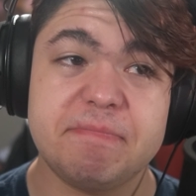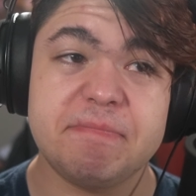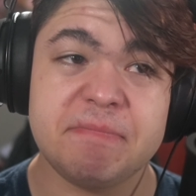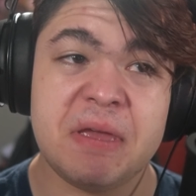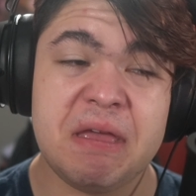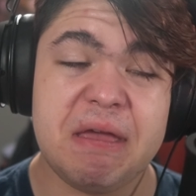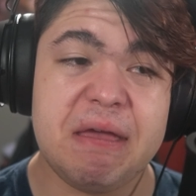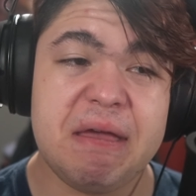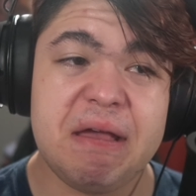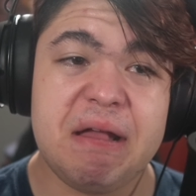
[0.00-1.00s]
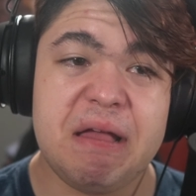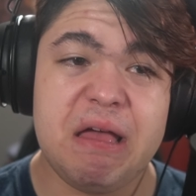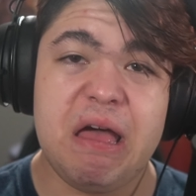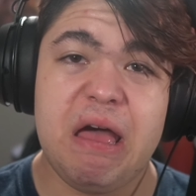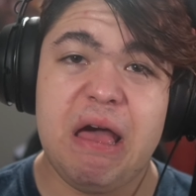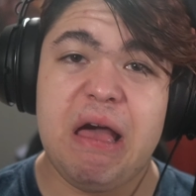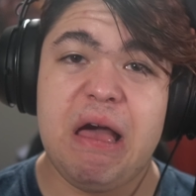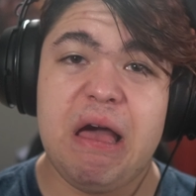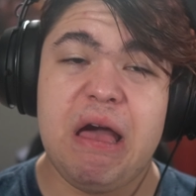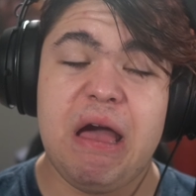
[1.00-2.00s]

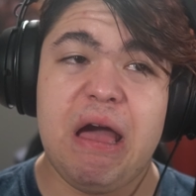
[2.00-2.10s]
(no one is talking)